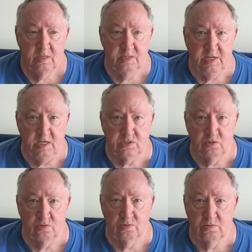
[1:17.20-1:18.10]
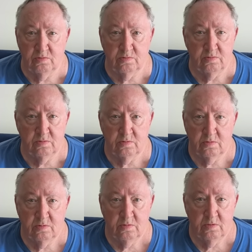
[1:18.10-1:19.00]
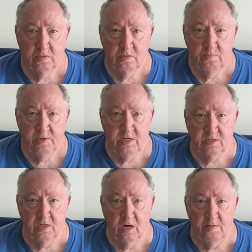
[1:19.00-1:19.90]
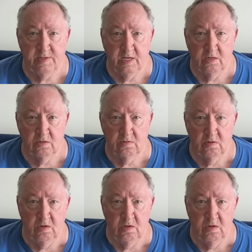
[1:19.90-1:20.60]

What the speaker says: diesel piece of garbage that goes.